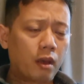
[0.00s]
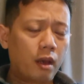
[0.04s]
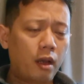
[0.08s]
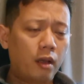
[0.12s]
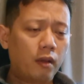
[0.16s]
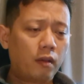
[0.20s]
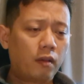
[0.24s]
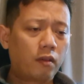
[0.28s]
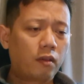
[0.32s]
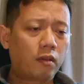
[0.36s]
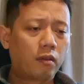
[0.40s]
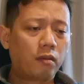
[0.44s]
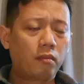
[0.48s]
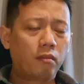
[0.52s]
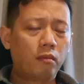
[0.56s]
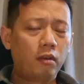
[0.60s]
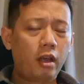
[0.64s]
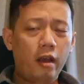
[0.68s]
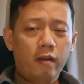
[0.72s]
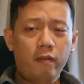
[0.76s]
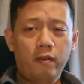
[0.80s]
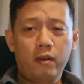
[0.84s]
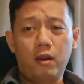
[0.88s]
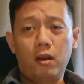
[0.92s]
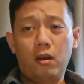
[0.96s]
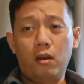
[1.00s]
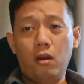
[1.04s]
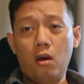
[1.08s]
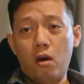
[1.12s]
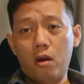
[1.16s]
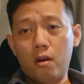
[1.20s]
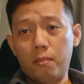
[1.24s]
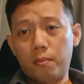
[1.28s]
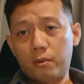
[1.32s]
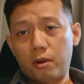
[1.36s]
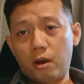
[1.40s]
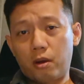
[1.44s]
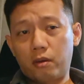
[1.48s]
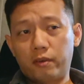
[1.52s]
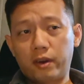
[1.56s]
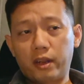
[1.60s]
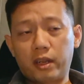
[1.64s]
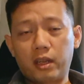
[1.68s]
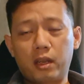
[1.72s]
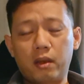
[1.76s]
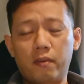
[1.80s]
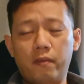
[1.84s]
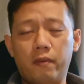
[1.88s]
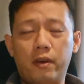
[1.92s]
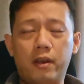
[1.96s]
It's have a lot of
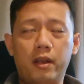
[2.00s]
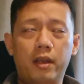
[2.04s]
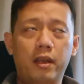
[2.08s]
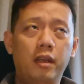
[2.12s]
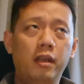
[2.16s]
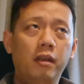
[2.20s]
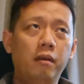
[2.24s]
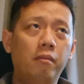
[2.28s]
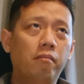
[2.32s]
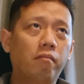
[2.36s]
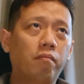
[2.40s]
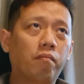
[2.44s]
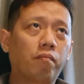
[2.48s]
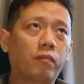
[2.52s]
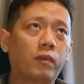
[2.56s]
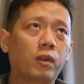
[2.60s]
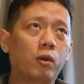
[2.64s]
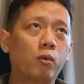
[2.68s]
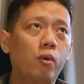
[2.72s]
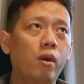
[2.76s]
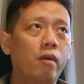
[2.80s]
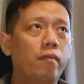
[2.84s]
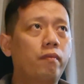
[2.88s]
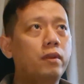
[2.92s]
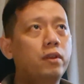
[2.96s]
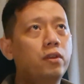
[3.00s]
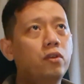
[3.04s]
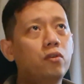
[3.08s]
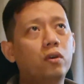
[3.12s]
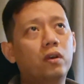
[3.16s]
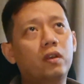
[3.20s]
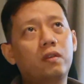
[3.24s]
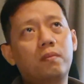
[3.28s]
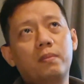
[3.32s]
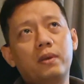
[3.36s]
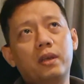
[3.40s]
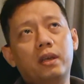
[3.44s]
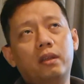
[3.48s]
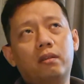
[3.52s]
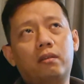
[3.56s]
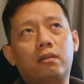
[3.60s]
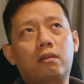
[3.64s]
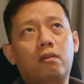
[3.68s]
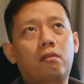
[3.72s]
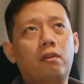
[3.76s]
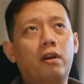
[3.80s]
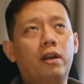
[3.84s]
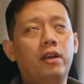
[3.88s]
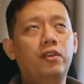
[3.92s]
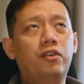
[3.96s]
connectivity with the USB
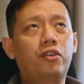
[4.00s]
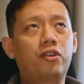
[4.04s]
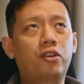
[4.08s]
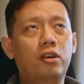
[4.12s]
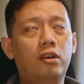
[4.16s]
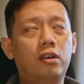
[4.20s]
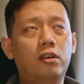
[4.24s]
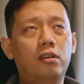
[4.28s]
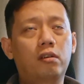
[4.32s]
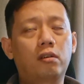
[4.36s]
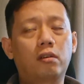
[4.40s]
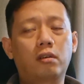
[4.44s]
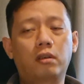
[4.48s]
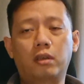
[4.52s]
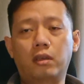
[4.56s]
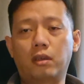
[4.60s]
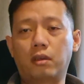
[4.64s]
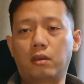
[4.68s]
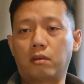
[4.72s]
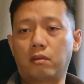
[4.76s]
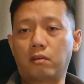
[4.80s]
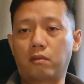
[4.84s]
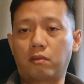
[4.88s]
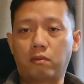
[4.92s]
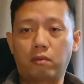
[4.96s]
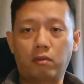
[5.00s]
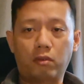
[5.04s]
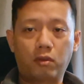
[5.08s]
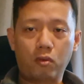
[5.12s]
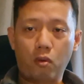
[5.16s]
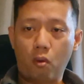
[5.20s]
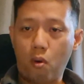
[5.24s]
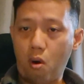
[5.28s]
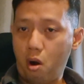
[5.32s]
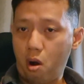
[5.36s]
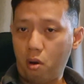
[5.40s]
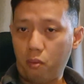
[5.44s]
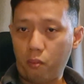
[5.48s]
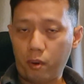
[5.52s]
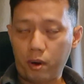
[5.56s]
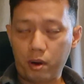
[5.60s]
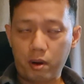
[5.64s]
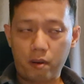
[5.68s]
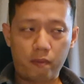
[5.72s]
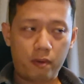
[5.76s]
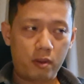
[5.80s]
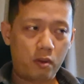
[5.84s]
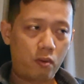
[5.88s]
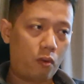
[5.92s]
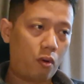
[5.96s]
integration and so on,
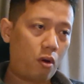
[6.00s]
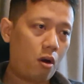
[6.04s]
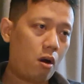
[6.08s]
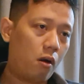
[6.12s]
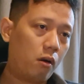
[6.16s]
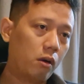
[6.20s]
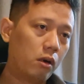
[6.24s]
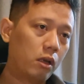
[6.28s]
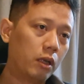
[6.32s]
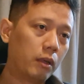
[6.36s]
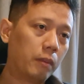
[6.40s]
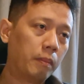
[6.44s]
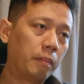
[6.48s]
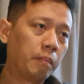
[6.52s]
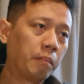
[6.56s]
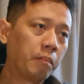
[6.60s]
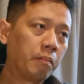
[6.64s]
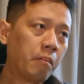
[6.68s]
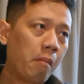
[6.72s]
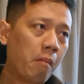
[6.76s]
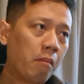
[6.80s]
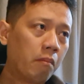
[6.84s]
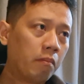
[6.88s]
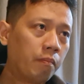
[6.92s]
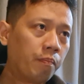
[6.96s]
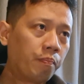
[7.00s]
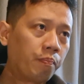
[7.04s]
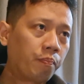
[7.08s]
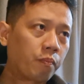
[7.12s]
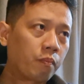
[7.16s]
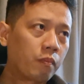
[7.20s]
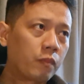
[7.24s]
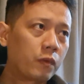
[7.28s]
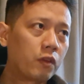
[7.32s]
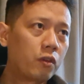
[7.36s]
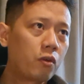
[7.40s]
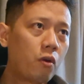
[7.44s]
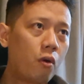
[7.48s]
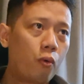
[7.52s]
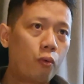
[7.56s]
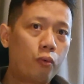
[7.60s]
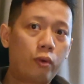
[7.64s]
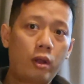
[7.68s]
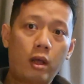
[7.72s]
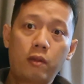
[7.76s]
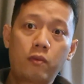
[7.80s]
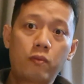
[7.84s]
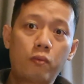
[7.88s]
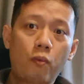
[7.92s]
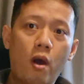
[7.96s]
whatever you call it. So
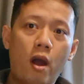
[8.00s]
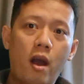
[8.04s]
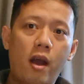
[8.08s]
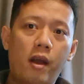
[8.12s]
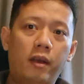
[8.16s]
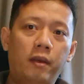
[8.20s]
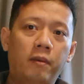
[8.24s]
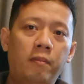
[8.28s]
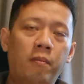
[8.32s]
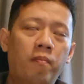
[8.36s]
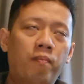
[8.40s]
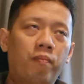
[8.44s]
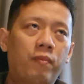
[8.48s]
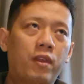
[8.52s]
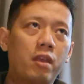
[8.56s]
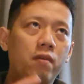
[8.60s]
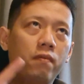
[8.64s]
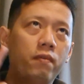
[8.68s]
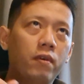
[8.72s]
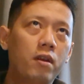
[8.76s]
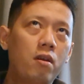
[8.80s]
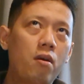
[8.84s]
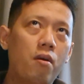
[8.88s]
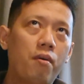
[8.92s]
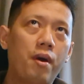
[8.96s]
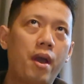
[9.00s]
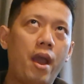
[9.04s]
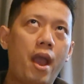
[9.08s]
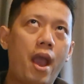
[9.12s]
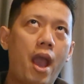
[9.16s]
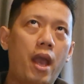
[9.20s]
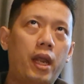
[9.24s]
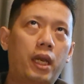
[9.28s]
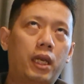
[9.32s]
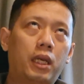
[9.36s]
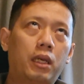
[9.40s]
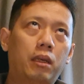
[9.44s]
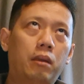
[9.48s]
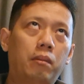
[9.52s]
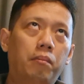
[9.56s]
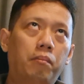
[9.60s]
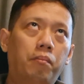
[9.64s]
that's why, even though at